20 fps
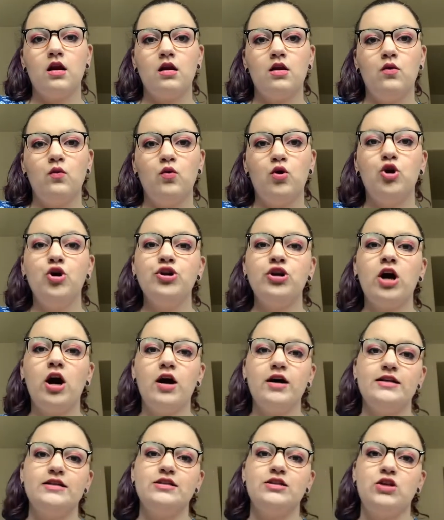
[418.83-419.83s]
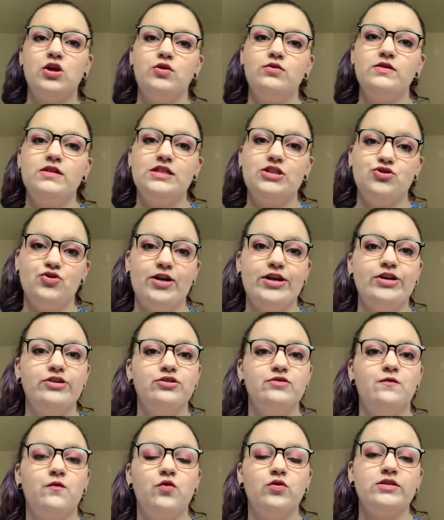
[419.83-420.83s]
could cause those triggers
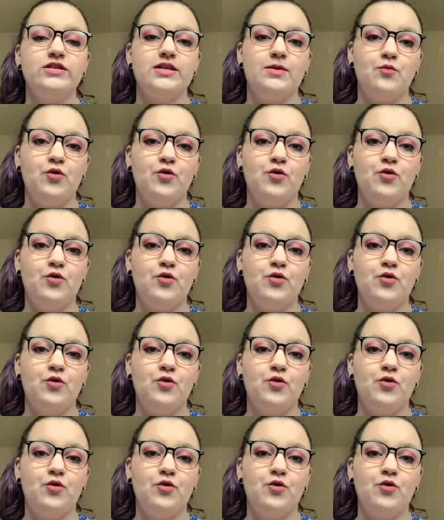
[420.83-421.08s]
for someone